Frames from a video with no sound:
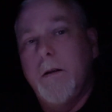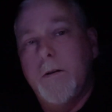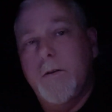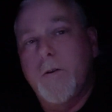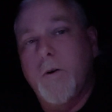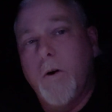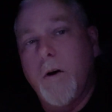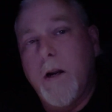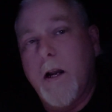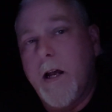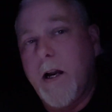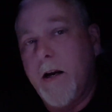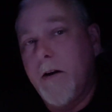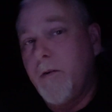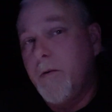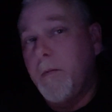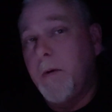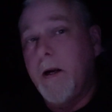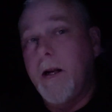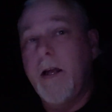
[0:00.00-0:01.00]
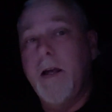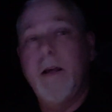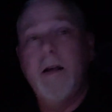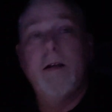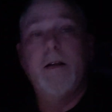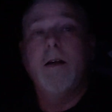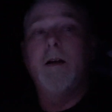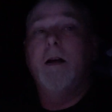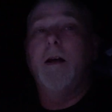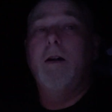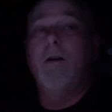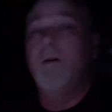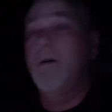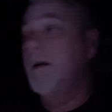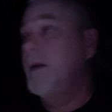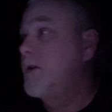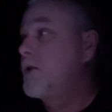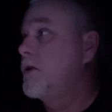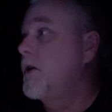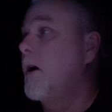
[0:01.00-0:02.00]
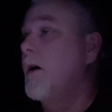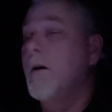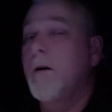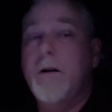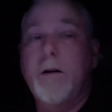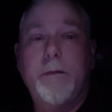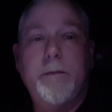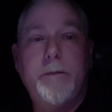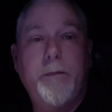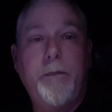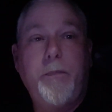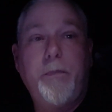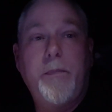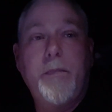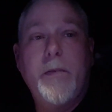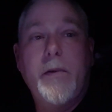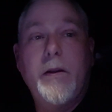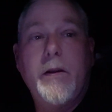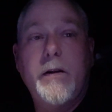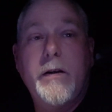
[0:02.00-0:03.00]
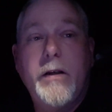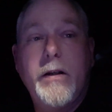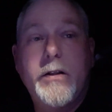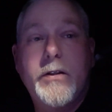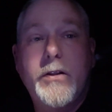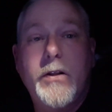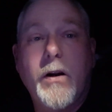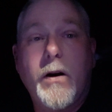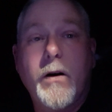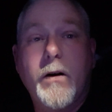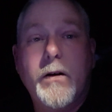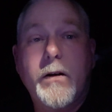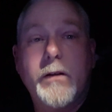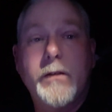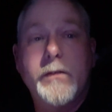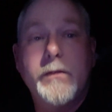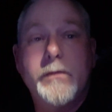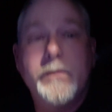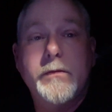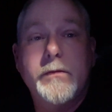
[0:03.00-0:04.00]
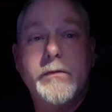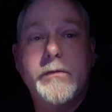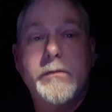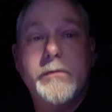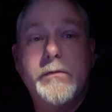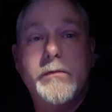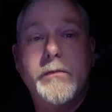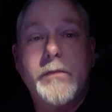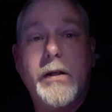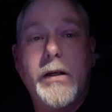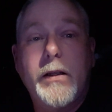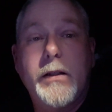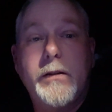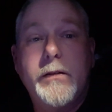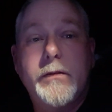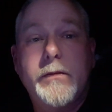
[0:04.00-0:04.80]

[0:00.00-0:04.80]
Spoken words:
What's going on, everybody? I know it's dark. It's dark, but